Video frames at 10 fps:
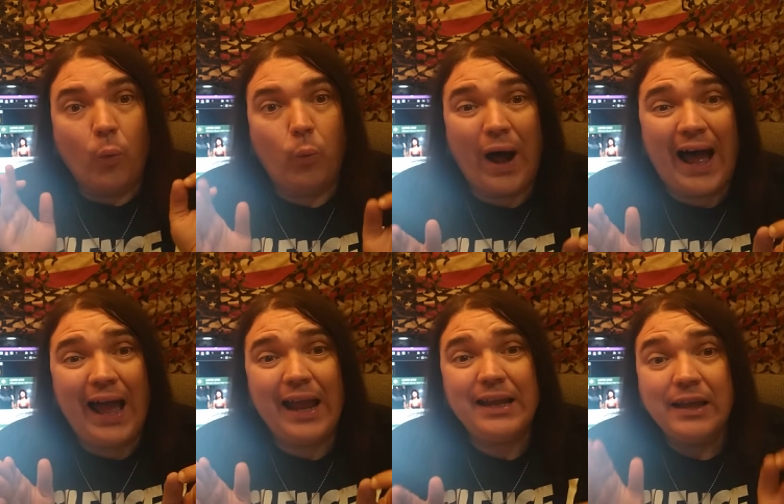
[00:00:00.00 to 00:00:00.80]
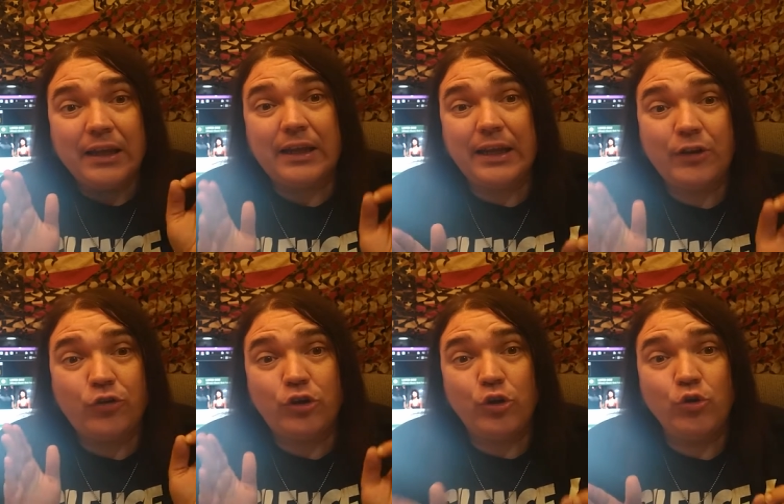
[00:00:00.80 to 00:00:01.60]
why
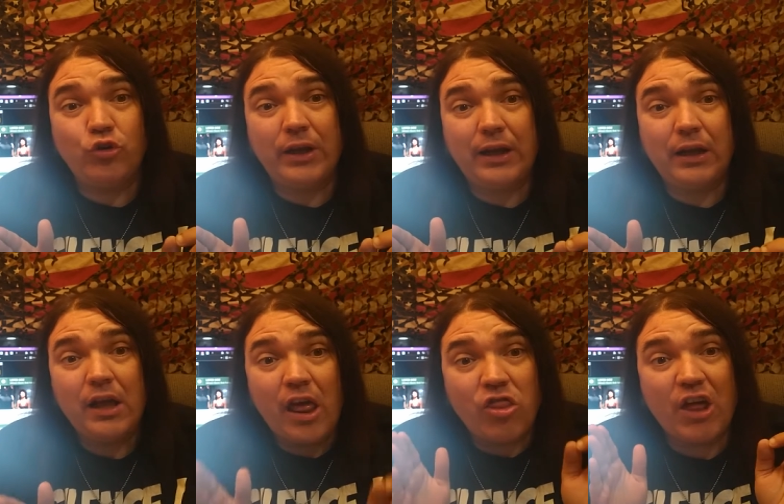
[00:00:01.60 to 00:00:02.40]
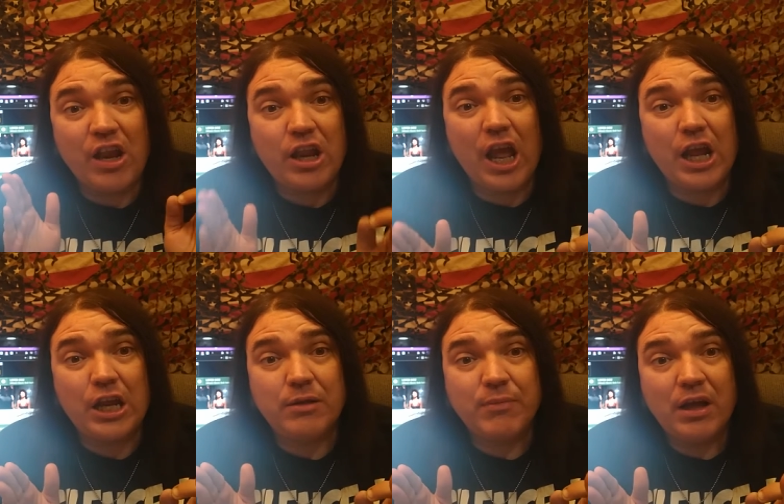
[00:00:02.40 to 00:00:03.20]
he's using the
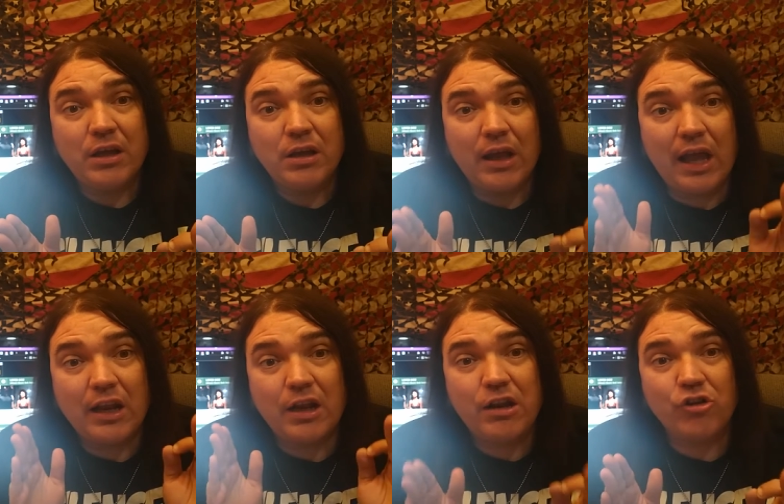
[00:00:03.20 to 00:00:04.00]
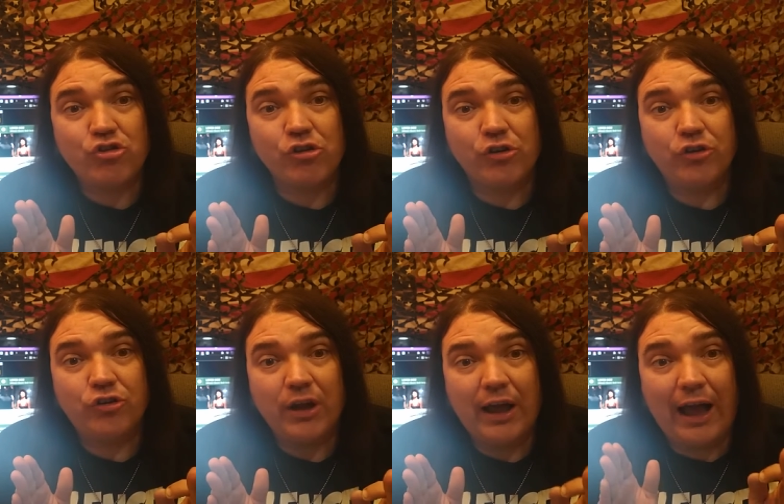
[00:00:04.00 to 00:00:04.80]
name and
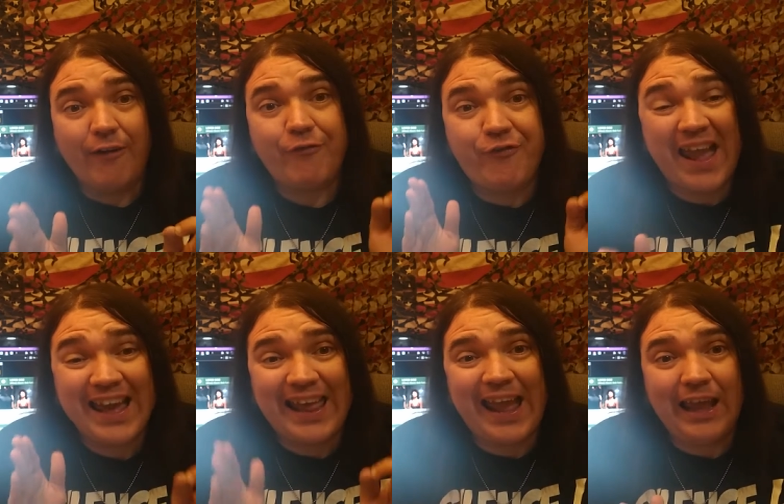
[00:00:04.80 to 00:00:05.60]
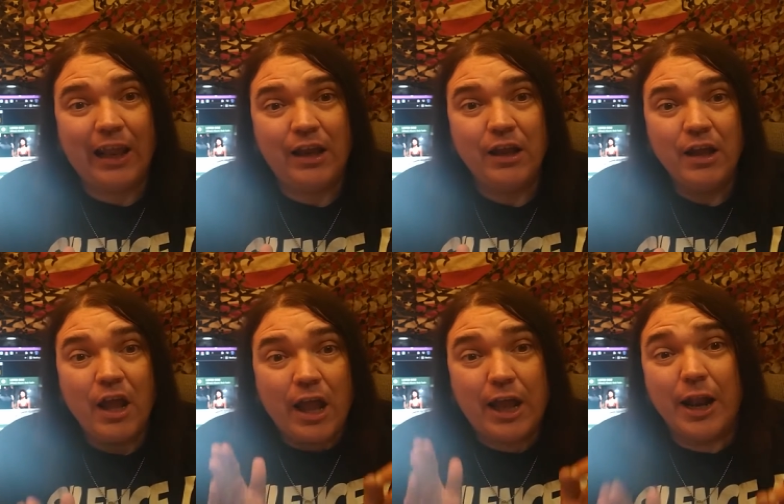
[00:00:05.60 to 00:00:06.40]
initials of Van Halen
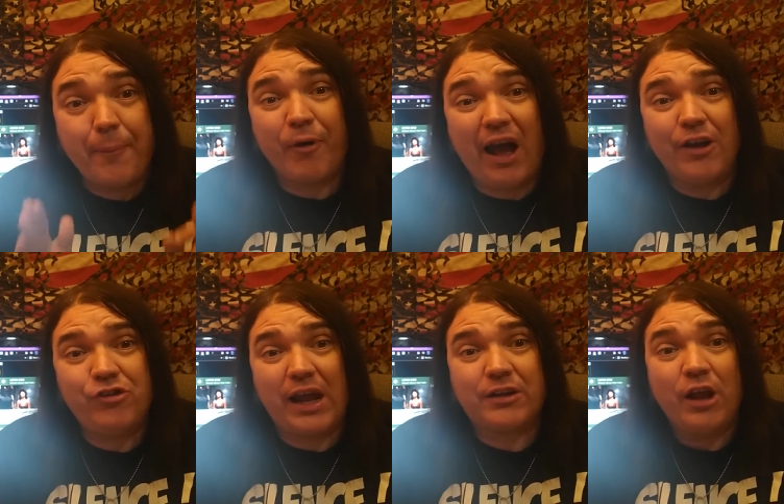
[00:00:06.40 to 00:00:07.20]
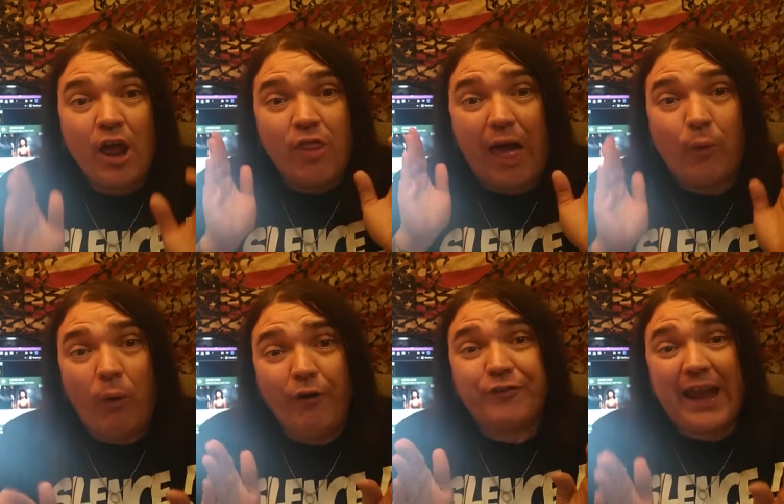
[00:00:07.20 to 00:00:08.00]
in a project that
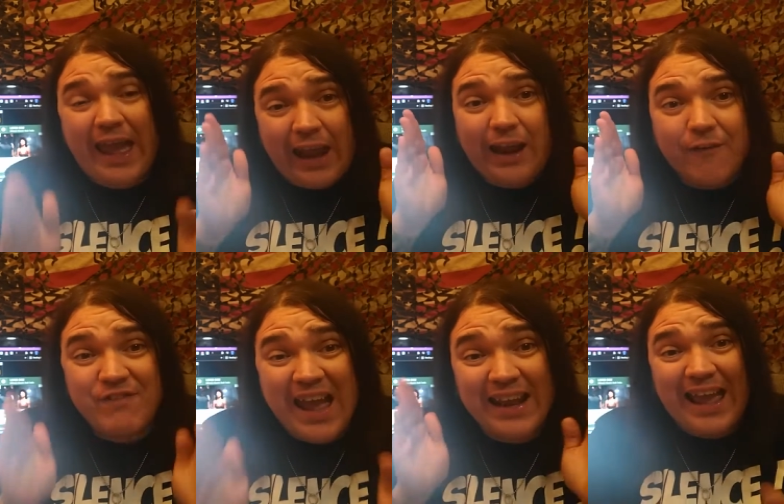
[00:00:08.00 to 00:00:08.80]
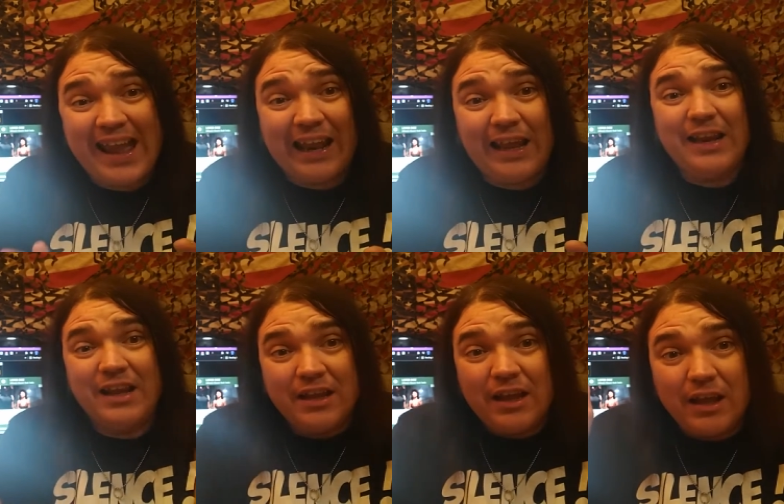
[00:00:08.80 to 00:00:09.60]
Wolfgang Van
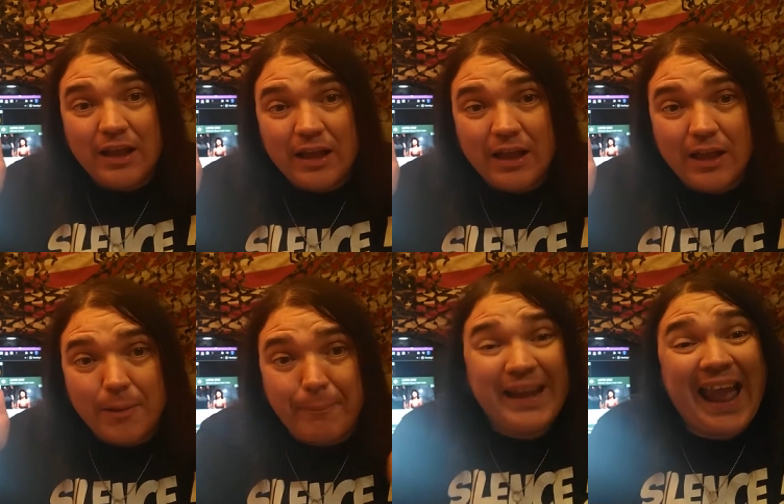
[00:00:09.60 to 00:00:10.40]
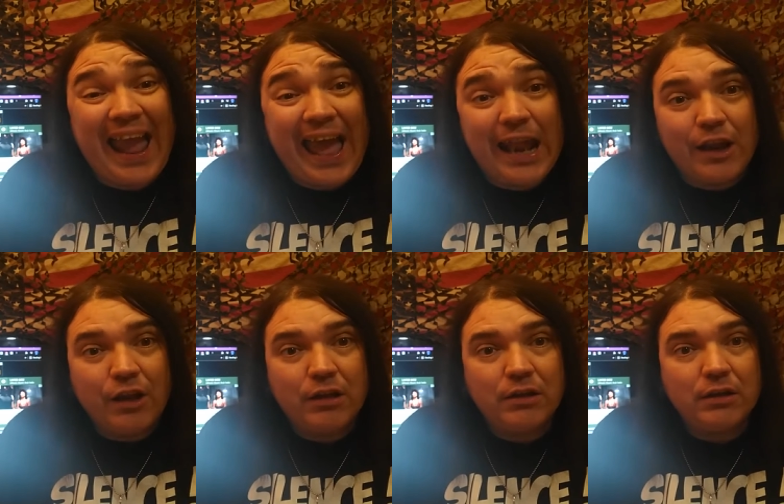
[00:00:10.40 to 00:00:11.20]
Halen began,
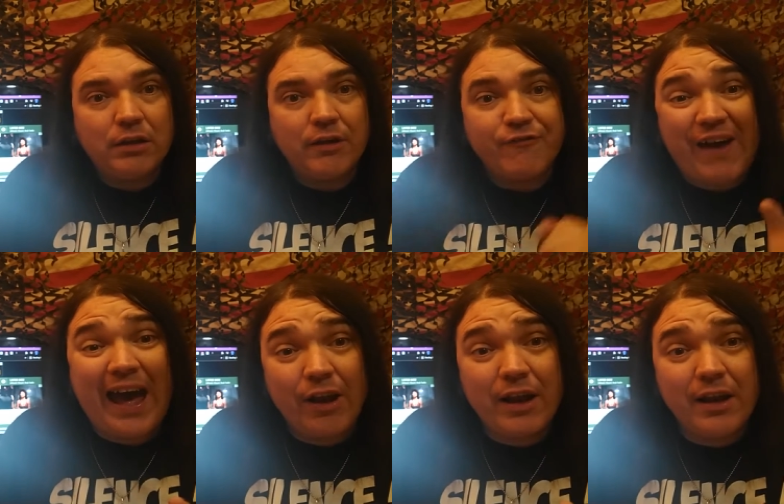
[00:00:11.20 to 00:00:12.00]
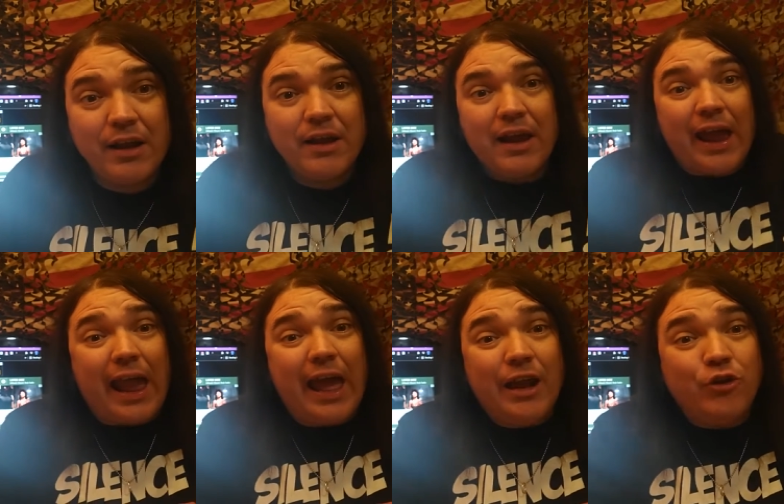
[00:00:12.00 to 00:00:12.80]
founded,
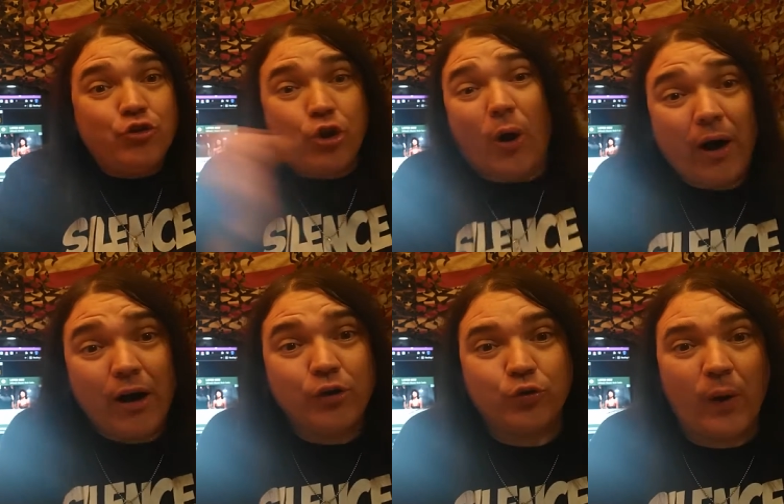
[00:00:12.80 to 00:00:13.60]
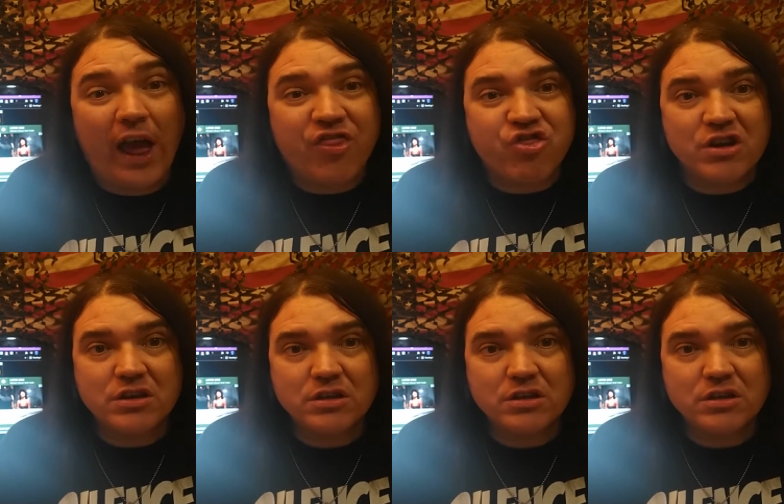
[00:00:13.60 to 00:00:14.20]
and tours with.